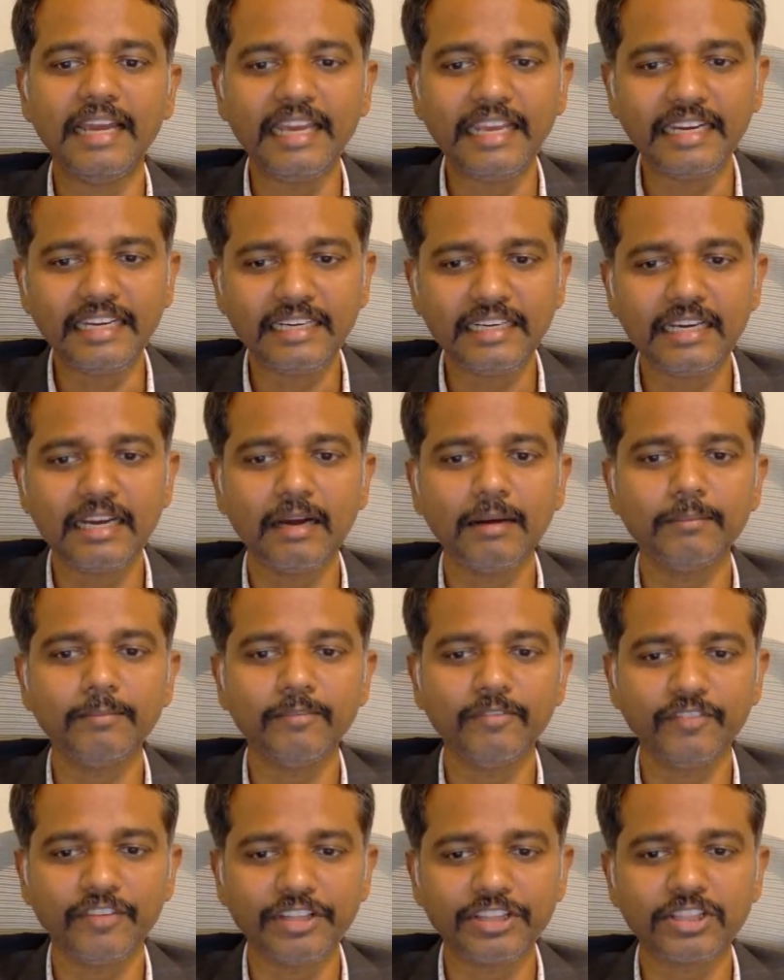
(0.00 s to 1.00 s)

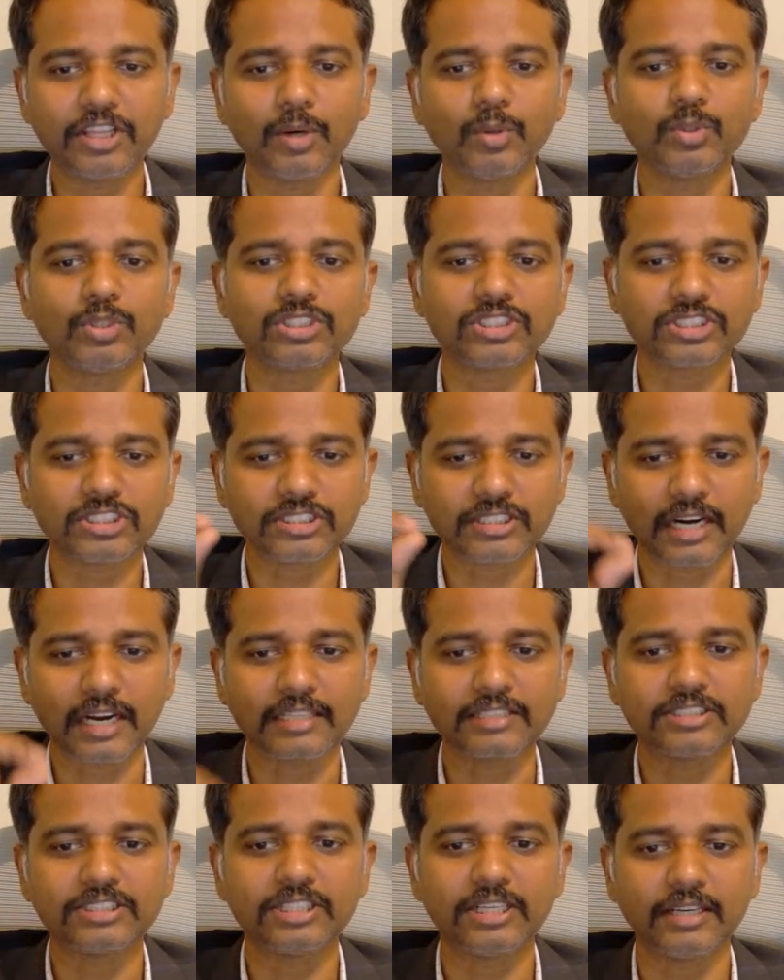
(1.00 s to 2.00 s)
Income without
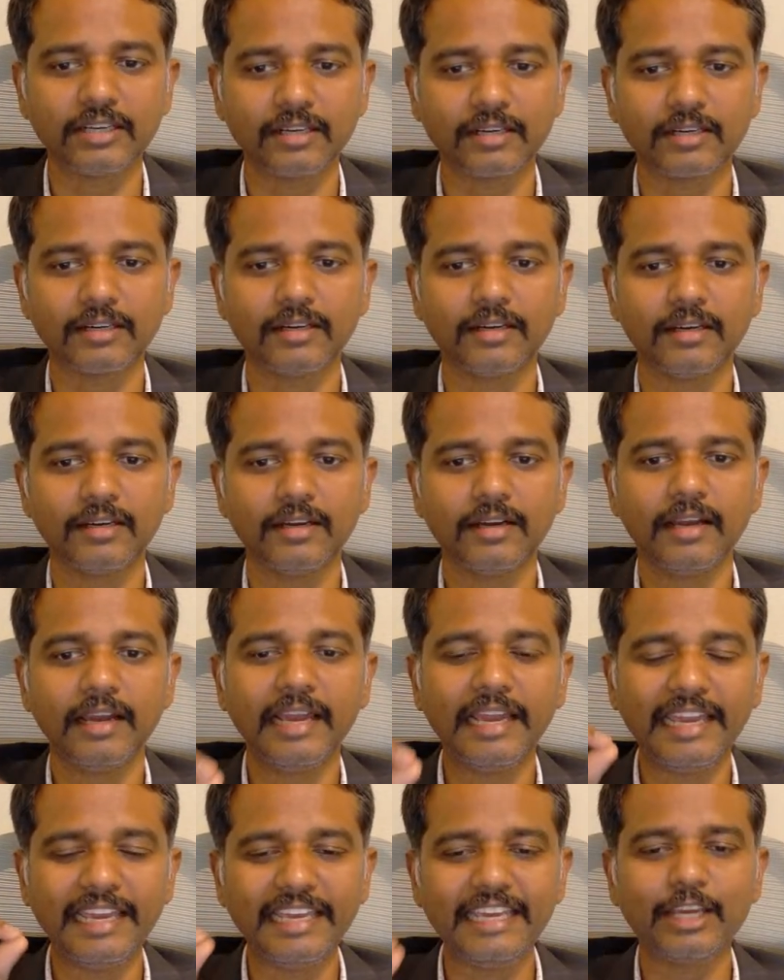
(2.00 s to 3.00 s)
structure
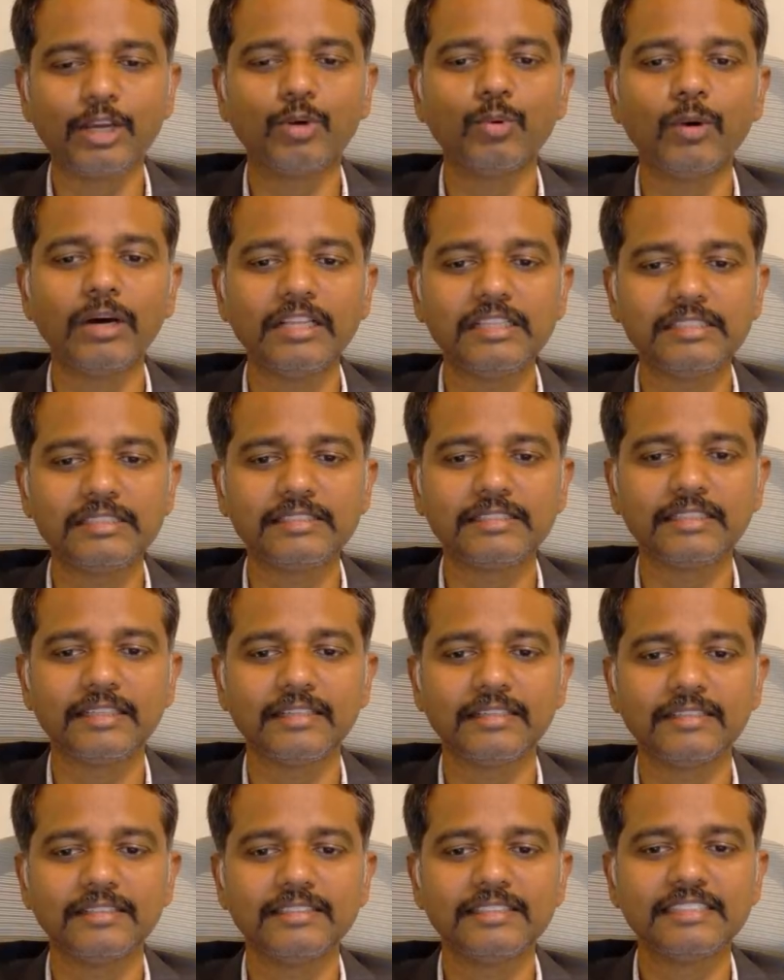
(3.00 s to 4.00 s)
equals
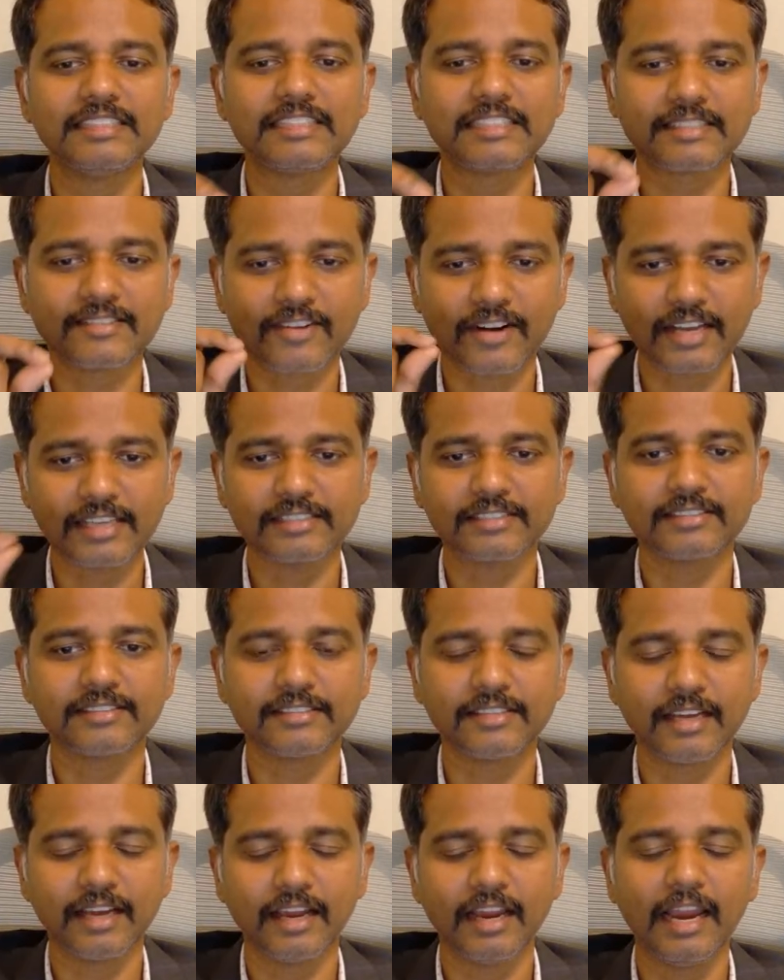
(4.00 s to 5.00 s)

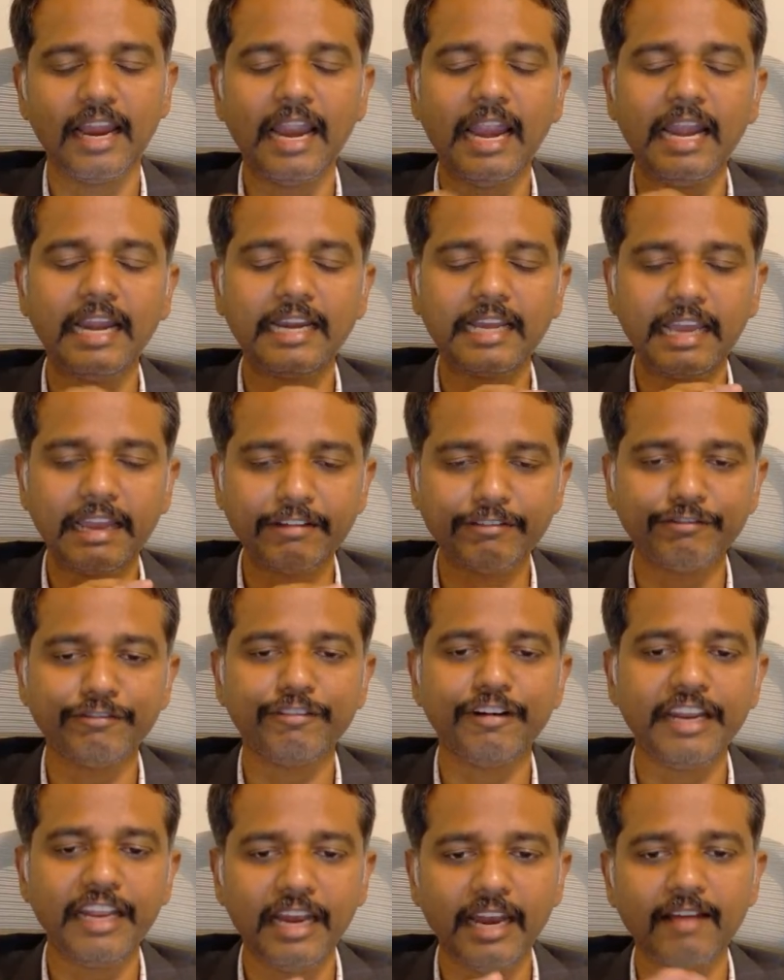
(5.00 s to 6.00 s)
stress at
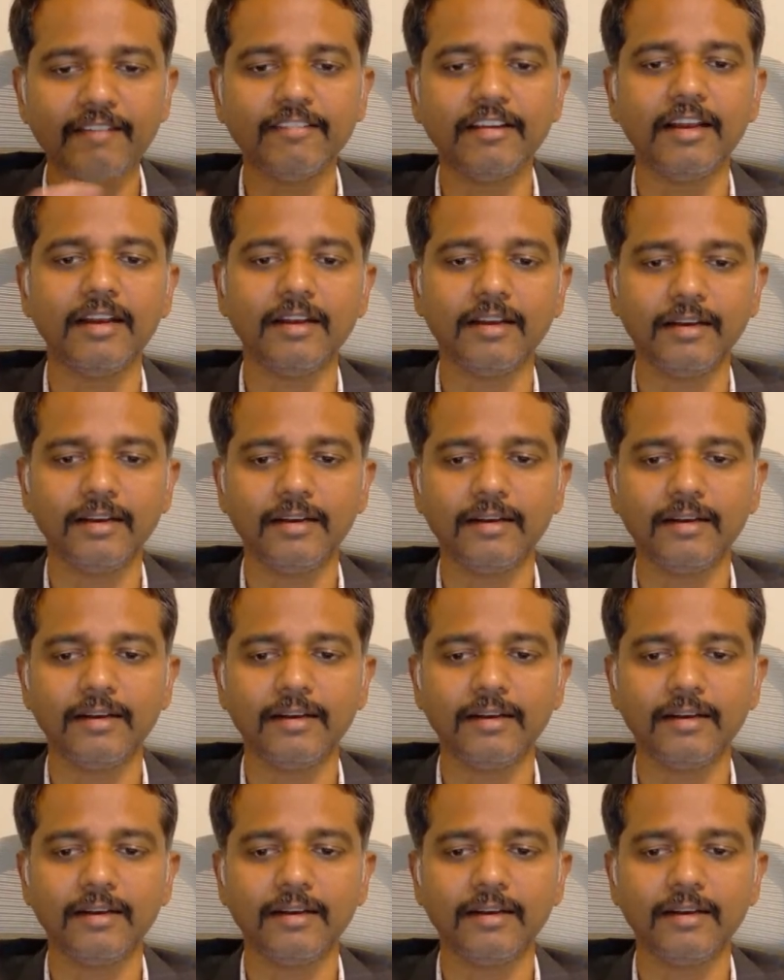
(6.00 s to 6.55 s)
every level.